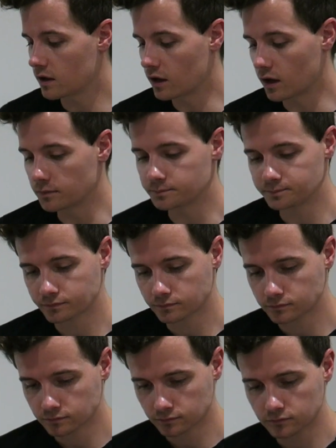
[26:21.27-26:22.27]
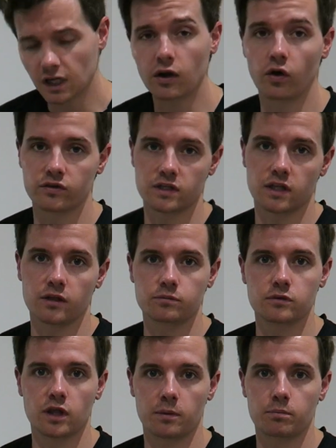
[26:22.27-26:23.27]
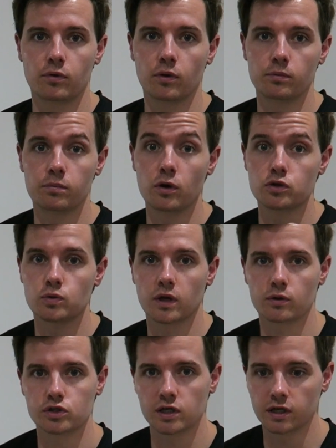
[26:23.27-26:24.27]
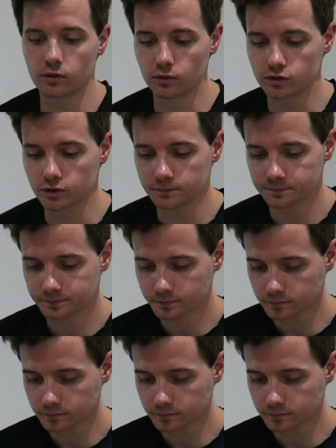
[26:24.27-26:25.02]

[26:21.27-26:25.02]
Um, oh, I said that, that post-workout shake also.